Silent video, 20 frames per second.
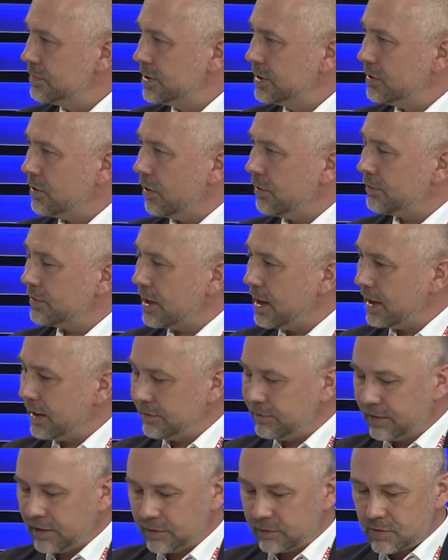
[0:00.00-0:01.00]
be of a
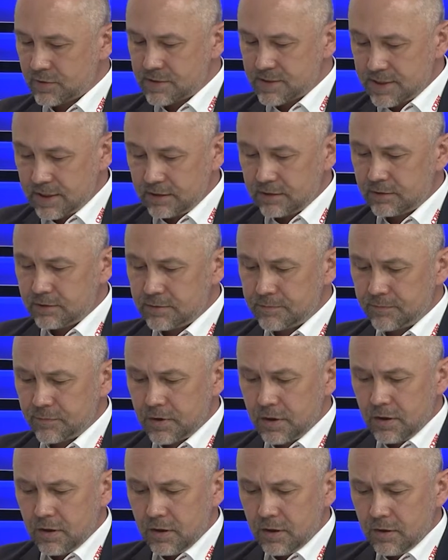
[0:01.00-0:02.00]
high value. Second,
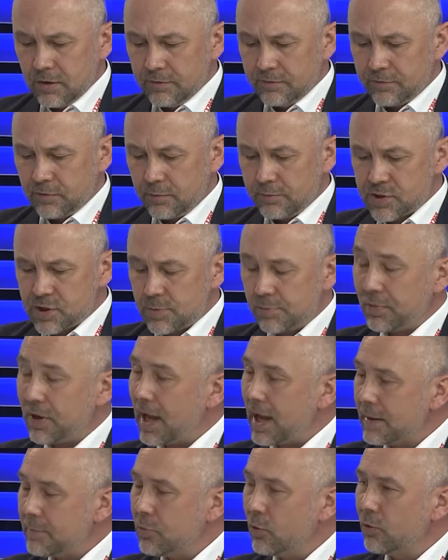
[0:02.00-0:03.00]
from a
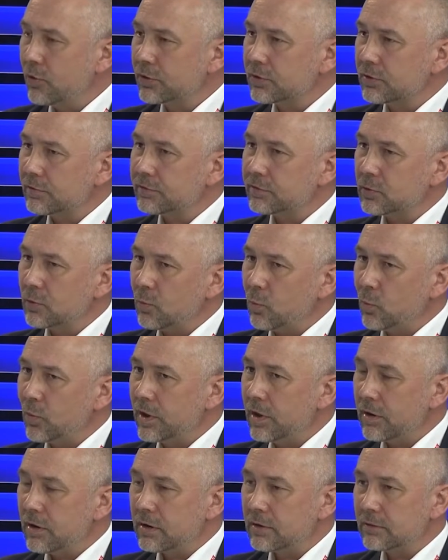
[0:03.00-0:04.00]
supply point of view,
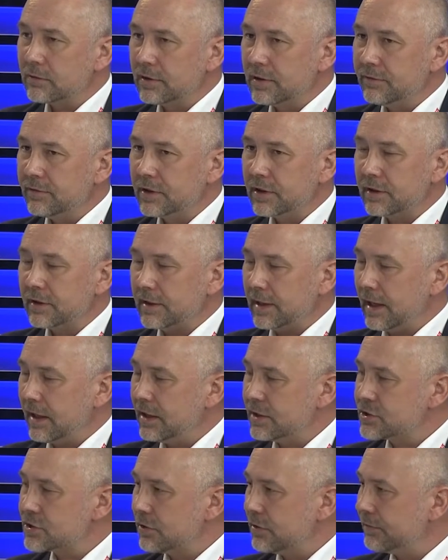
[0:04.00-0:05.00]
we are living in an
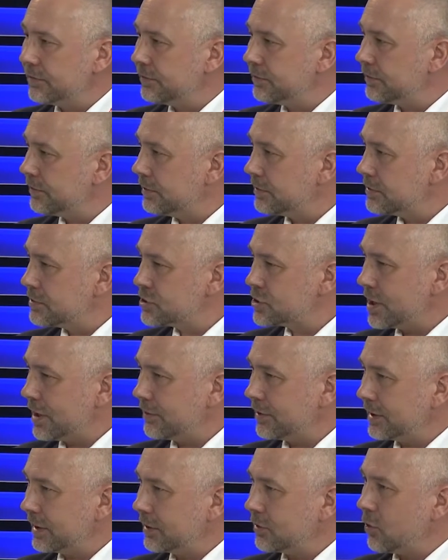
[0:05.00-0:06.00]
age of
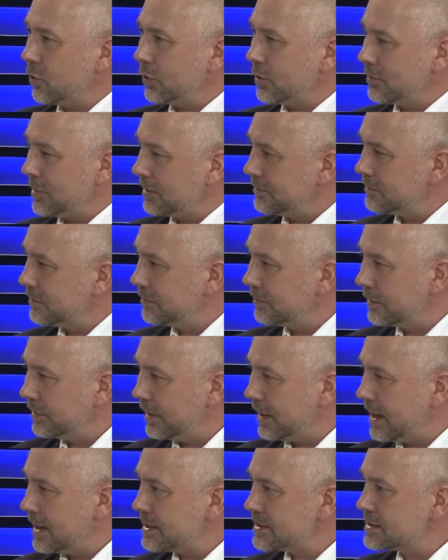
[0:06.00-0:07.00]
sharing economy.
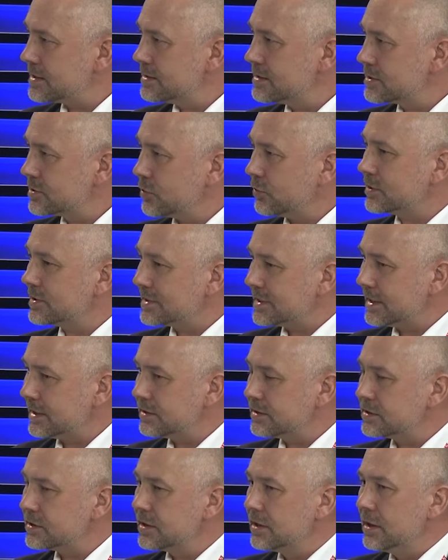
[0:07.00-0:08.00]
Licensed
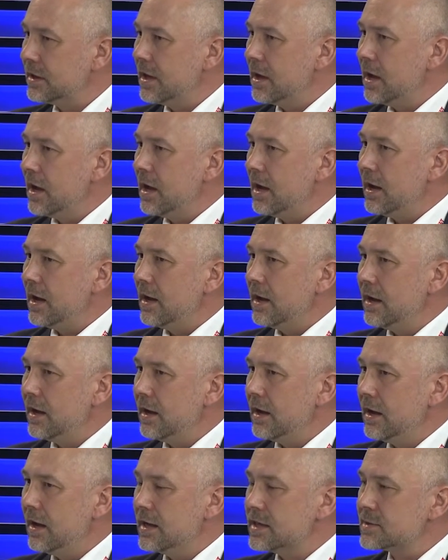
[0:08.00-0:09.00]
content
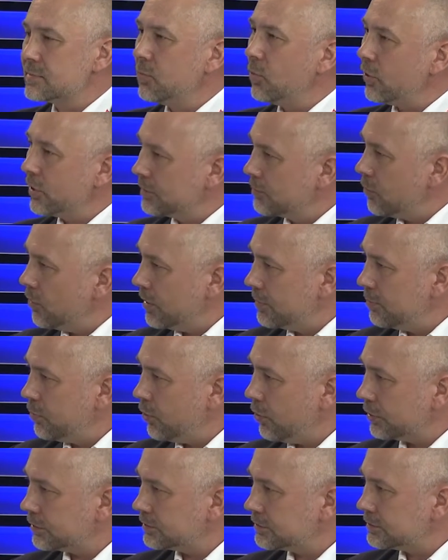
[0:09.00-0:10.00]
is more and more
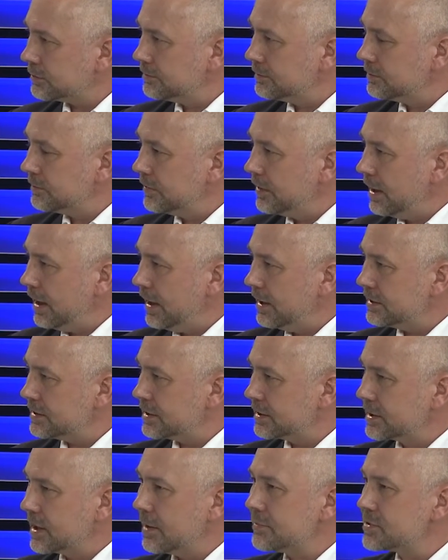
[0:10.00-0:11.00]
important,
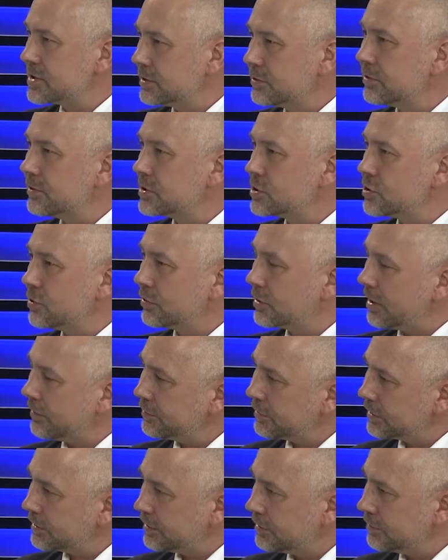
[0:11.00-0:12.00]
and it comes into the
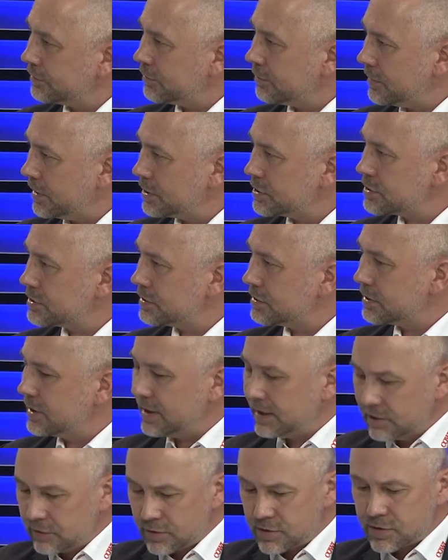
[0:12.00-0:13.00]
geographical information
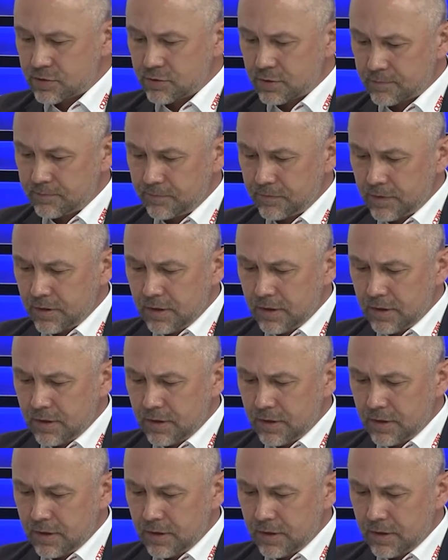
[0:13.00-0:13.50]
industry.